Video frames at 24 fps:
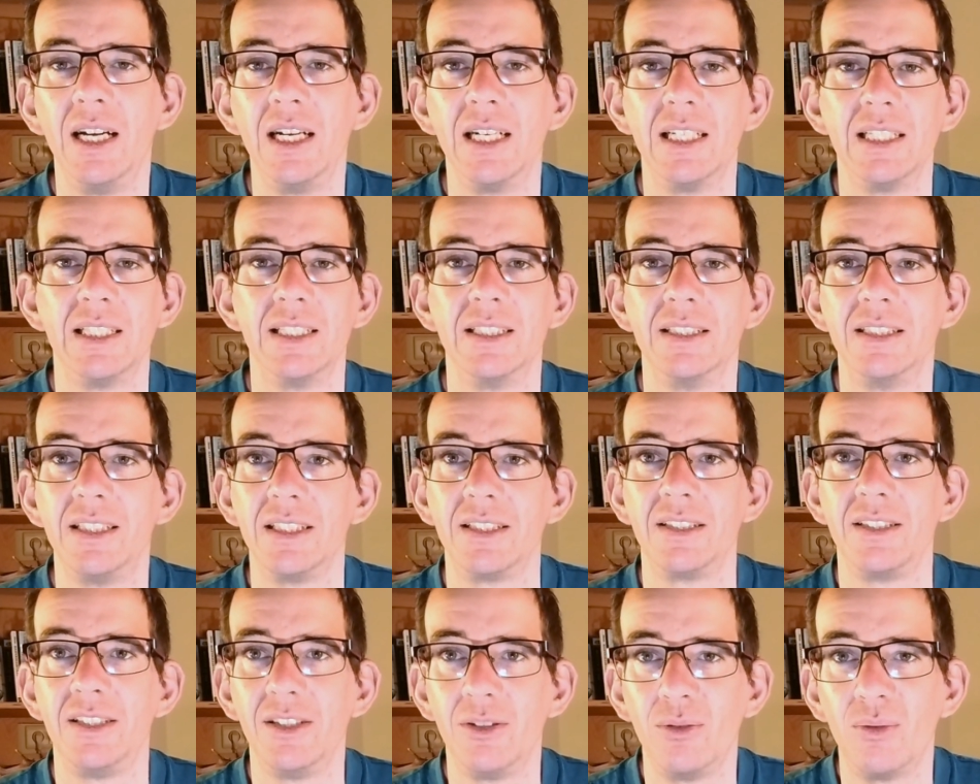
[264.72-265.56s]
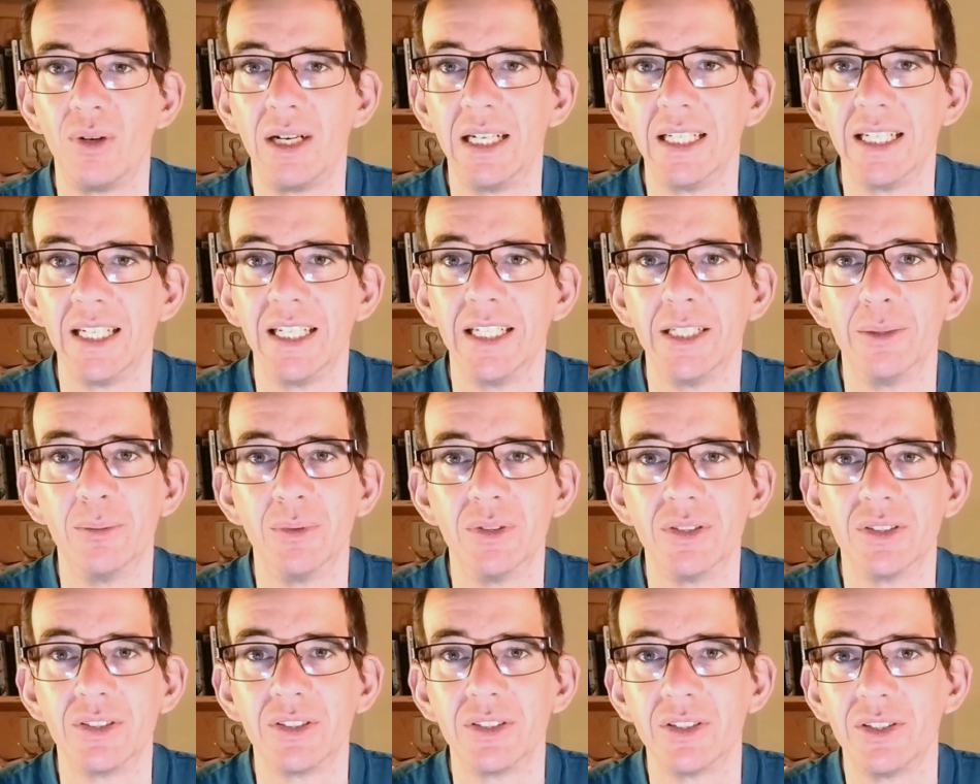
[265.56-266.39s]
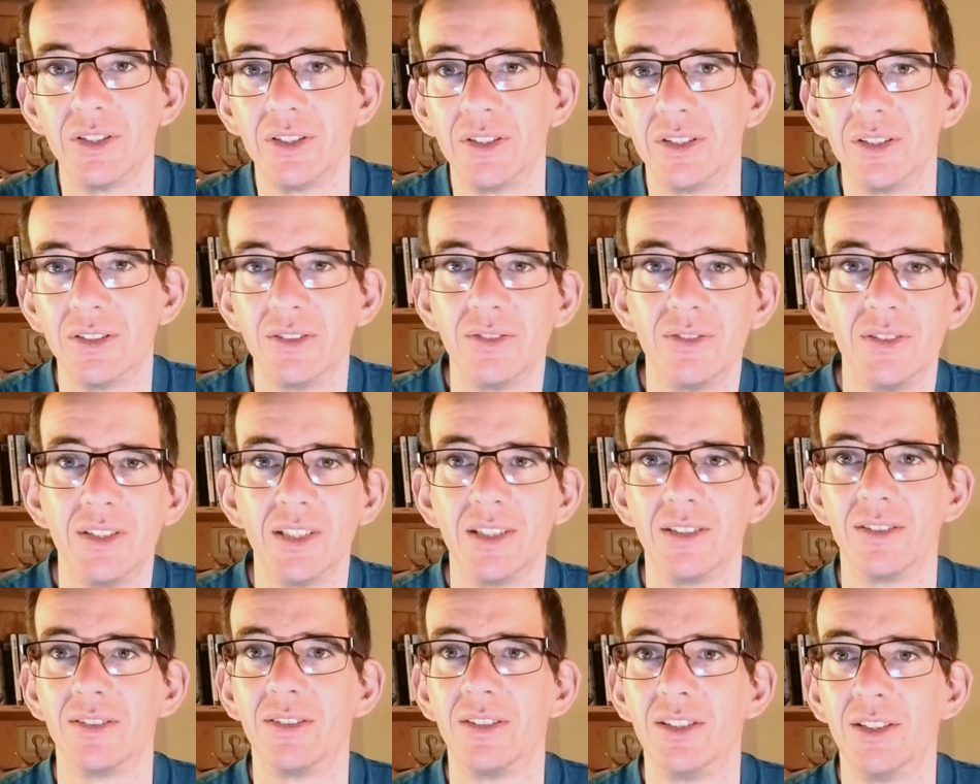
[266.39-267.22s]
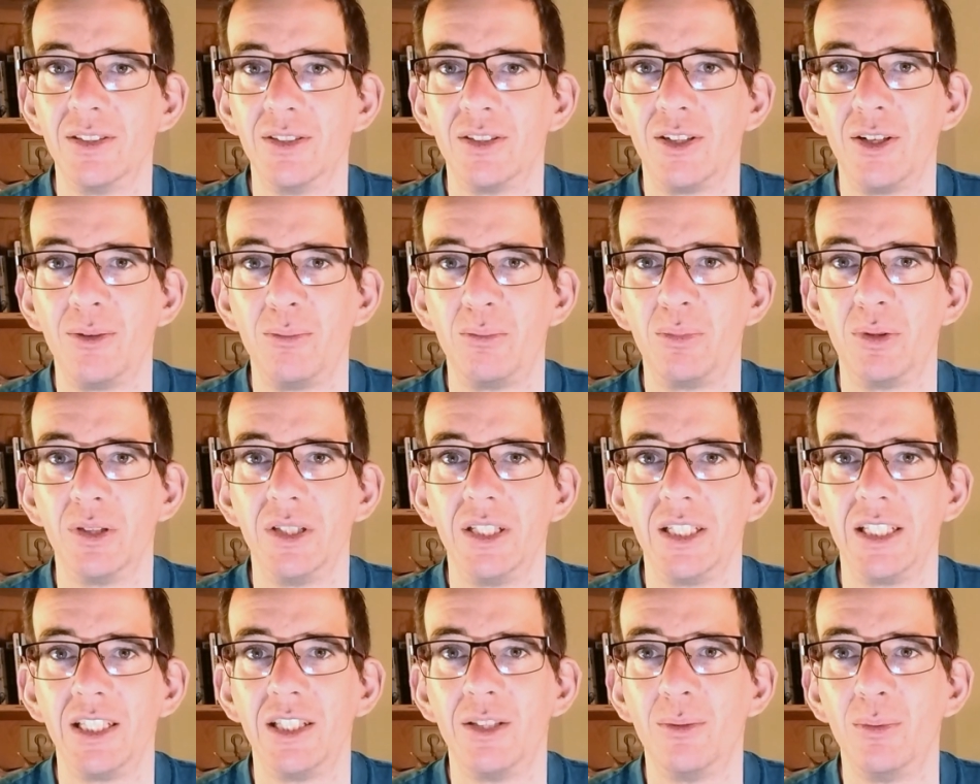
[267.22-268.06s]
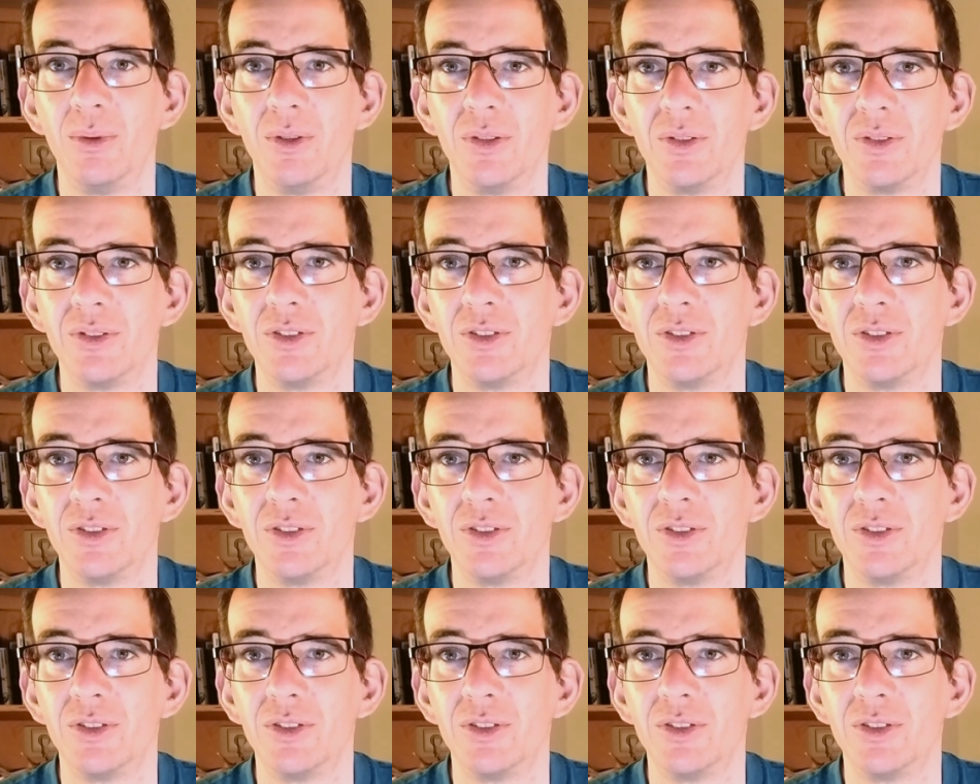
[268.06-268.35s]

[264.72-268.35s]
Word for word: uh, they're still wild animals, so they're still unpredictable.